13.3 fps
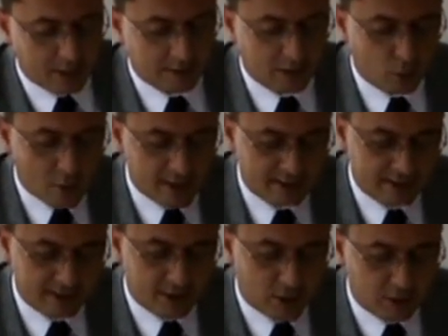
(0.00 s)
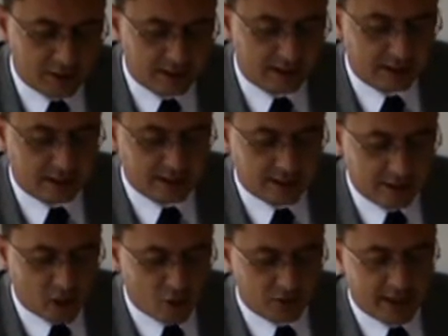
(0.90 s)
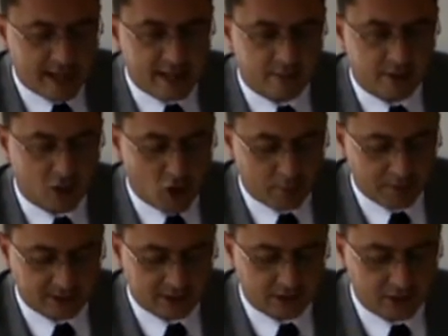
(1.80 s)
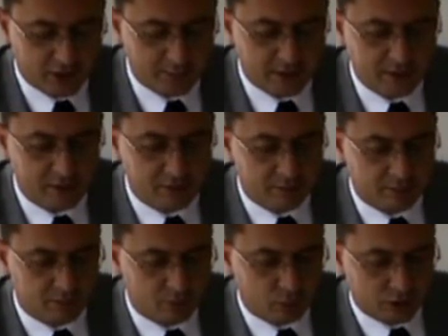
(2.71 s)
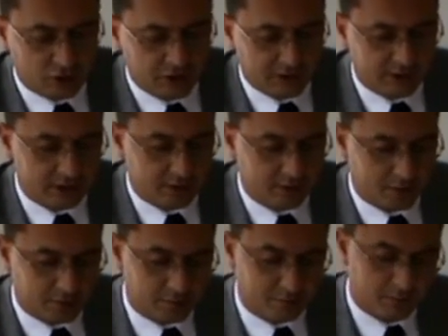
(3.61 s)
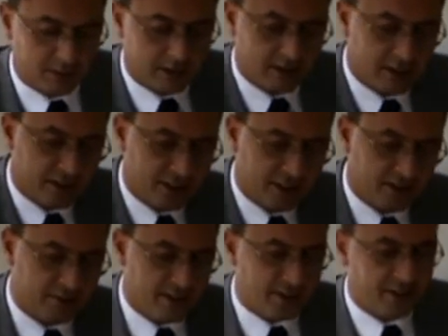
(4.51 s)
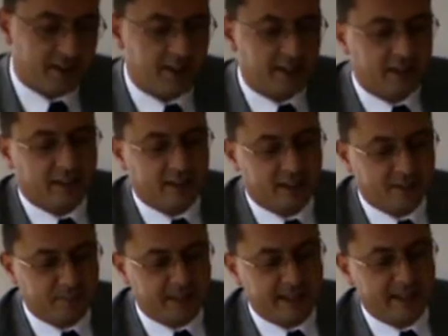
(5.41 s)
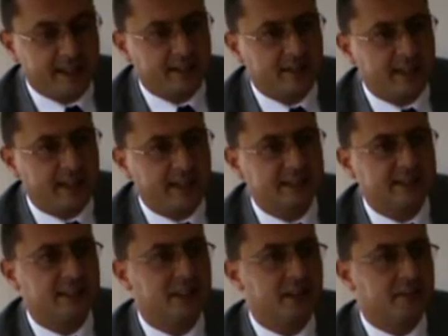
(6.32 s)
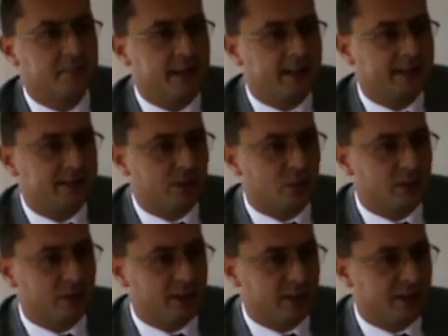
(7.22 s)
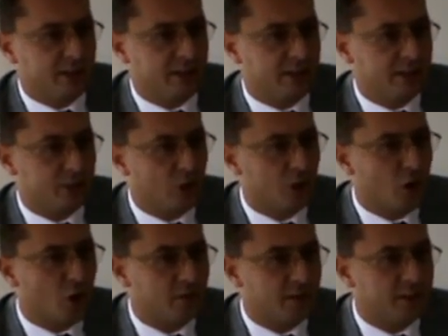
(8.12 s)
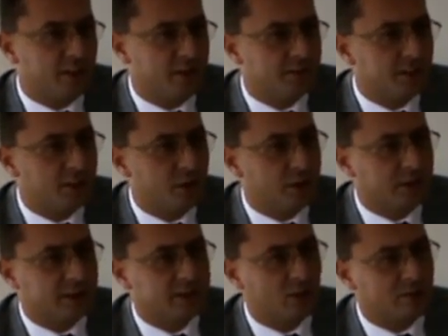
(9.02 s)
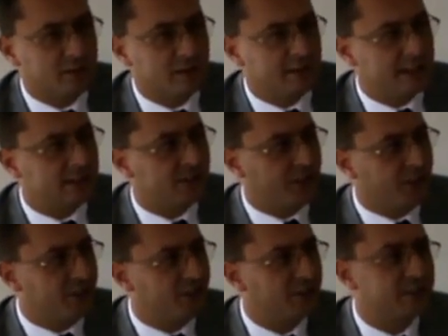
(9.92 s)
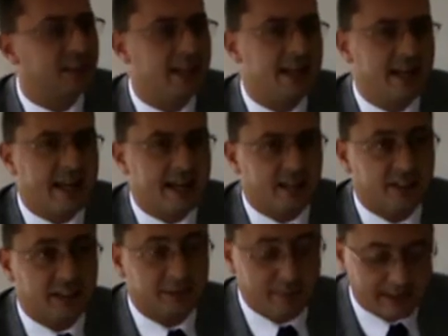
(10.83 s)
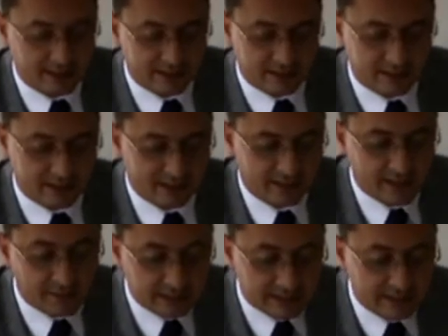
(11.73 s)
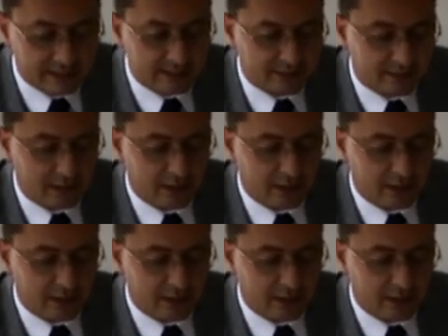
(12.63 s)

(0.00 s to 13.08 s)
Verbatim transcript: So once the total uh, loan envelope is determined, which is uh, done in a very uh, mechanical case based on the uh, rollover of securities over the next three years and the expected deficits.